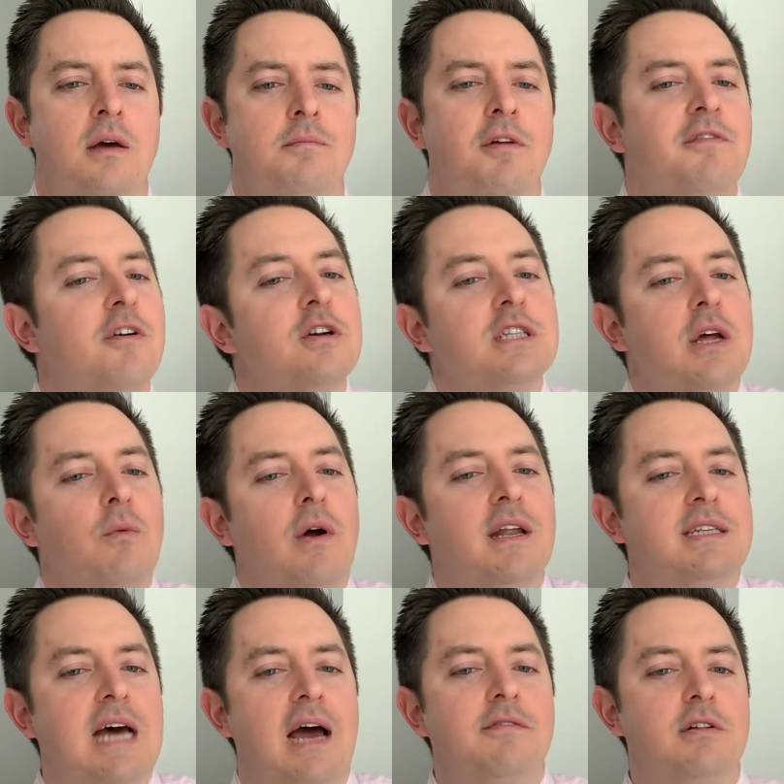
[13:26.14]
But first, I want to
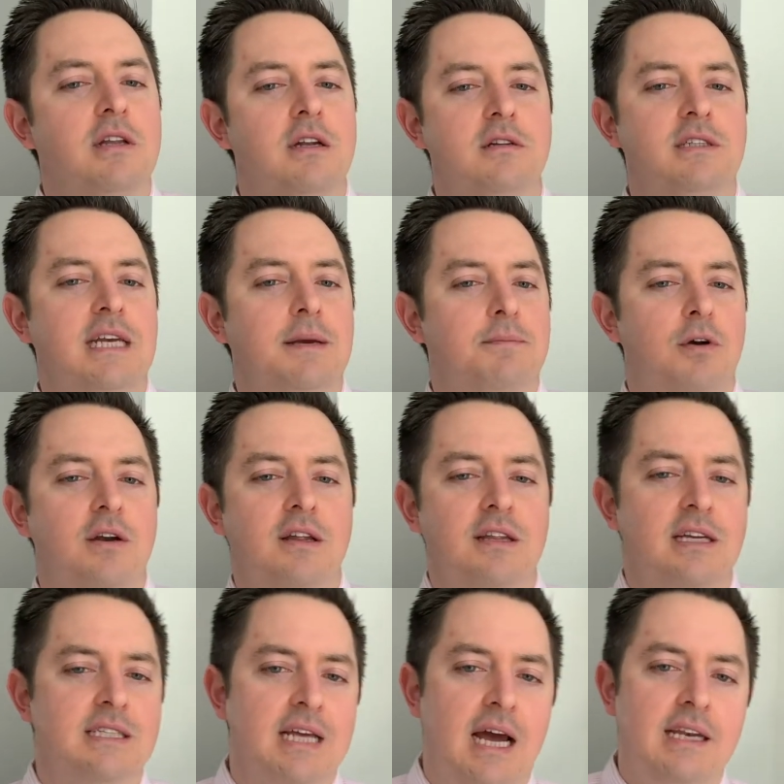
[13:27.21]
dive a little deeper into
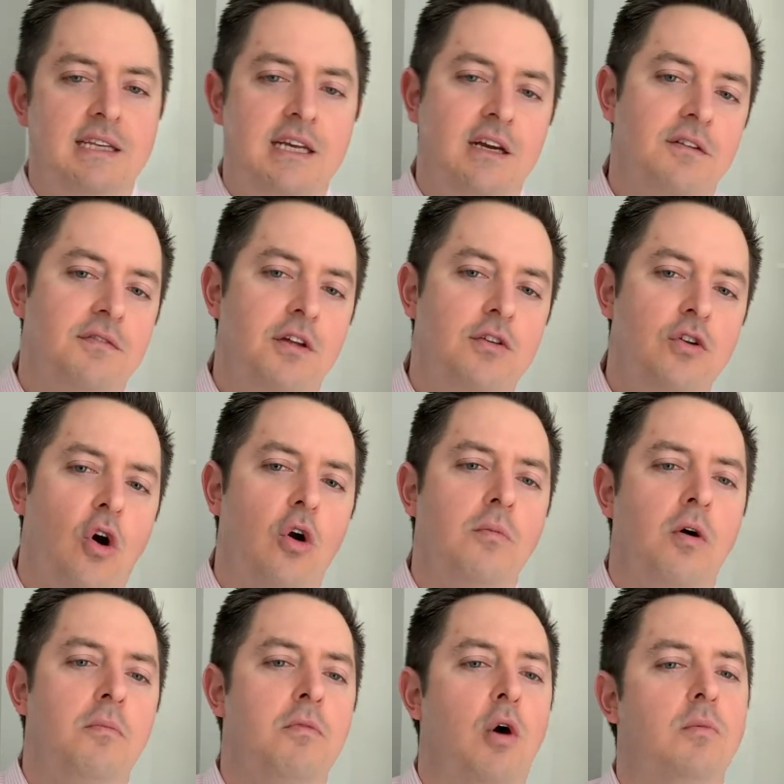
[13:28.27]
this idea of the
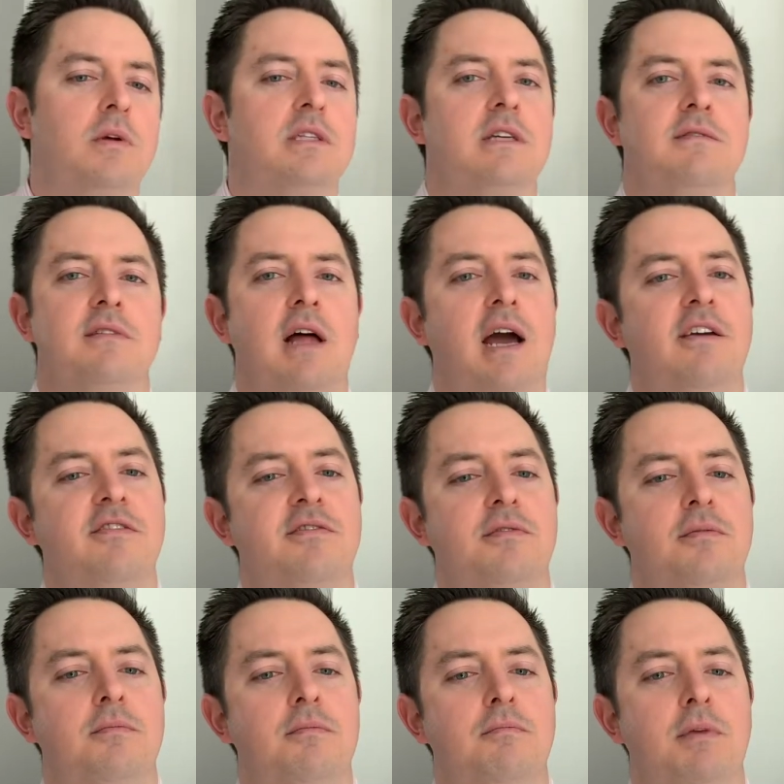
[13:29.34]
normal moments of life
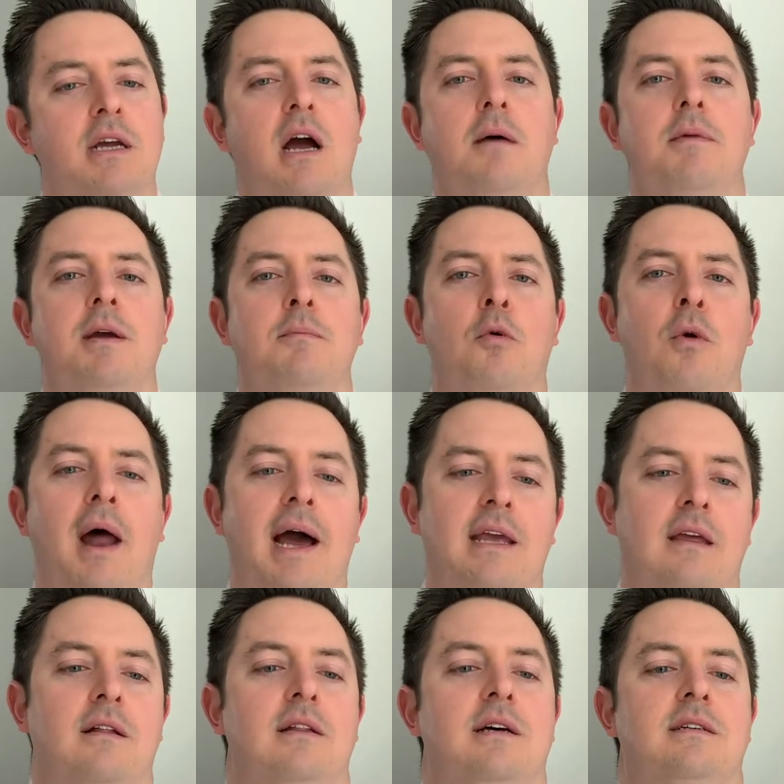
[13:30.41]
becoming
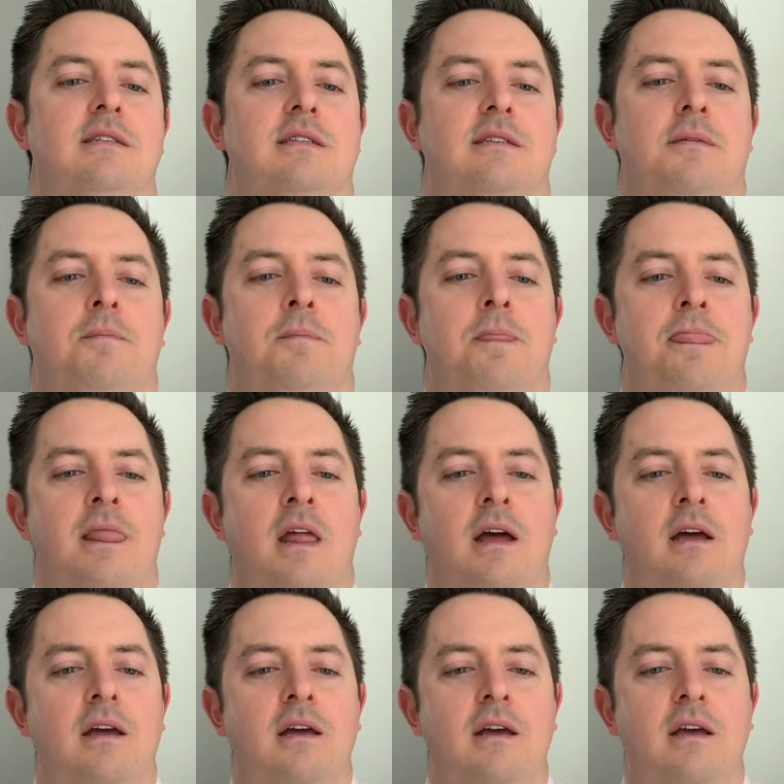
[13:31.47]
miraculous.
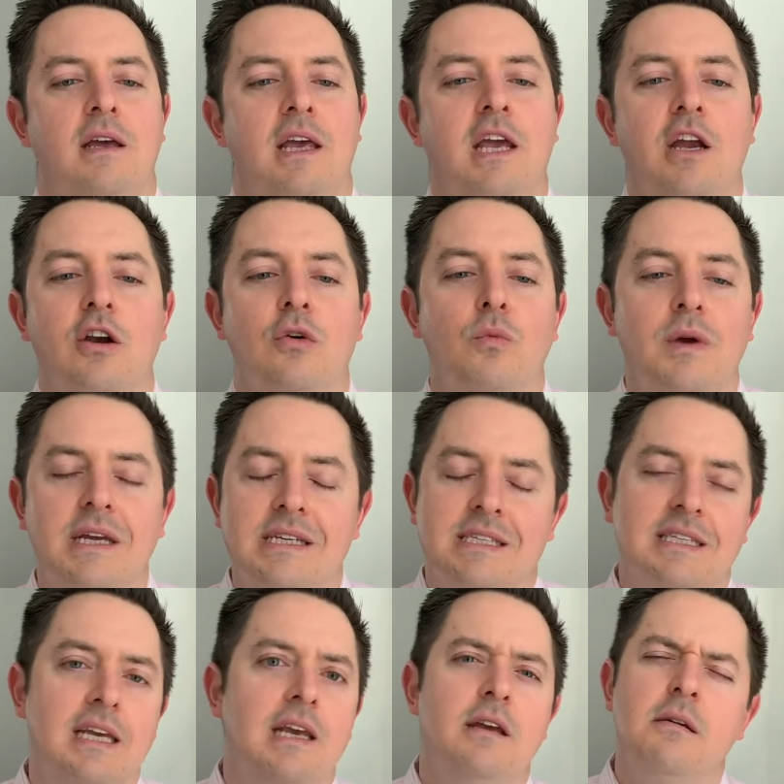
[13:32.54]
Here we
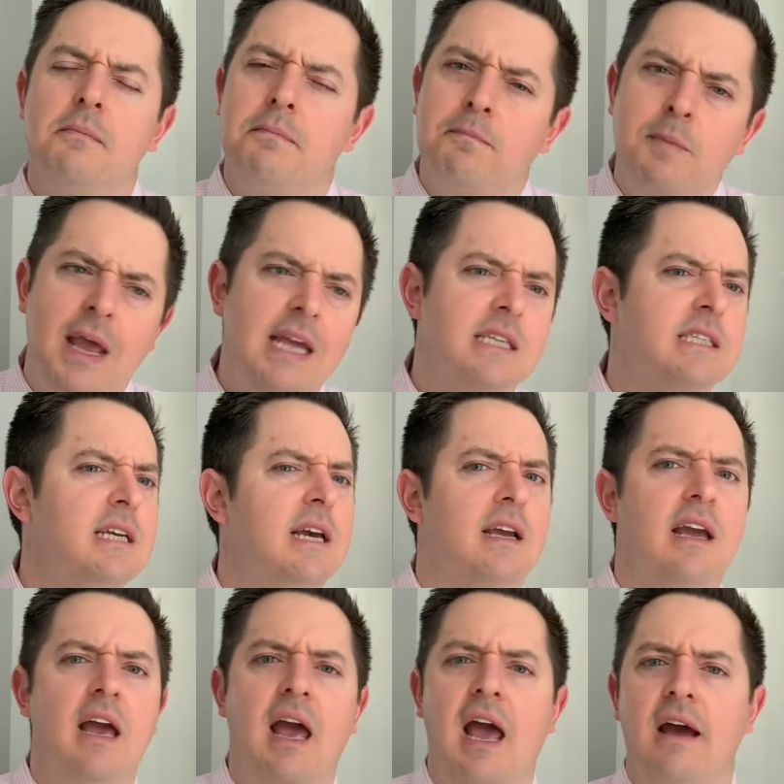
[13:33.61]
see
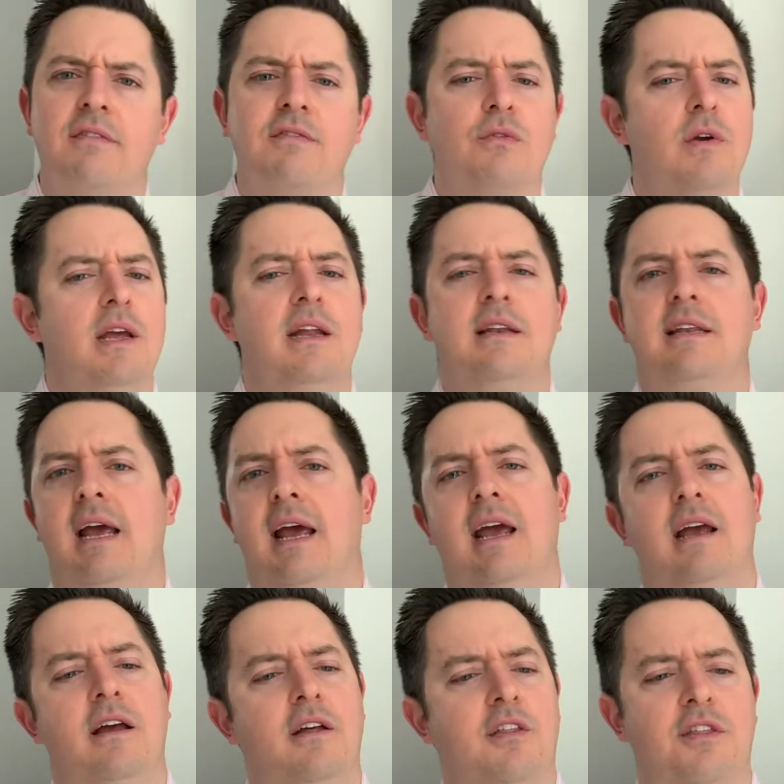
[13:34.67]
basic
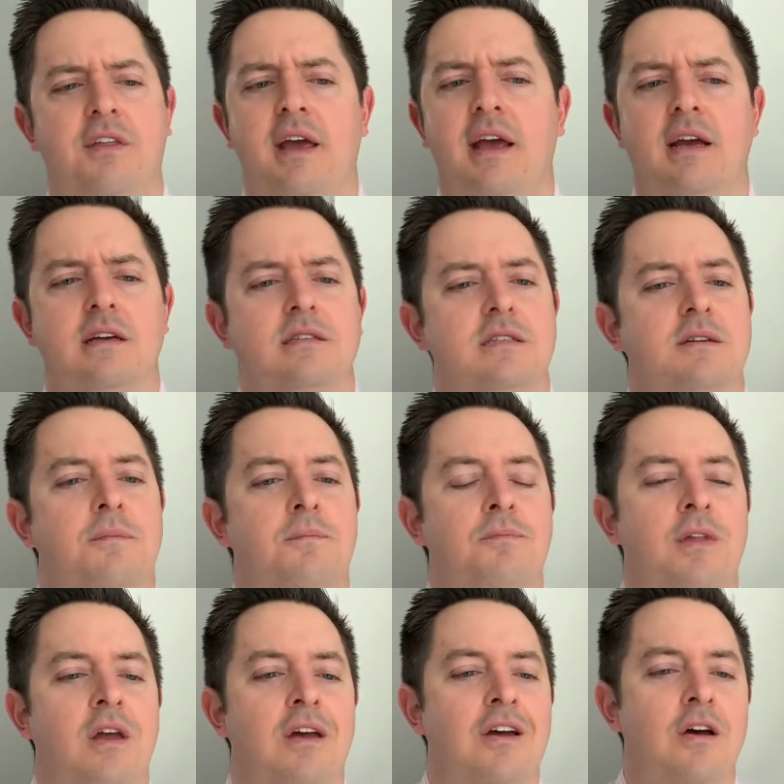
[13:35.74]
everyday things.
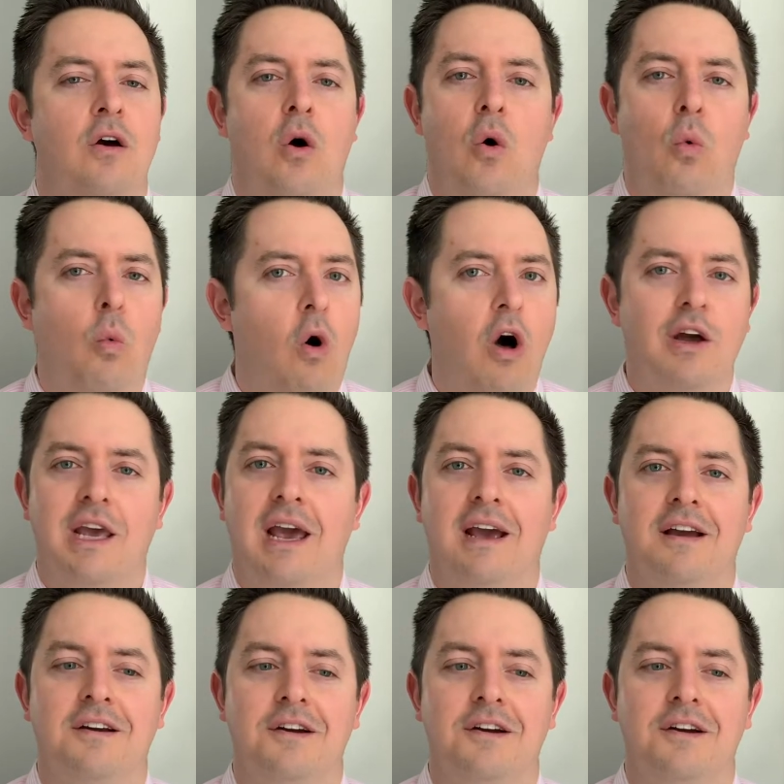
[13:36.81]
Walking.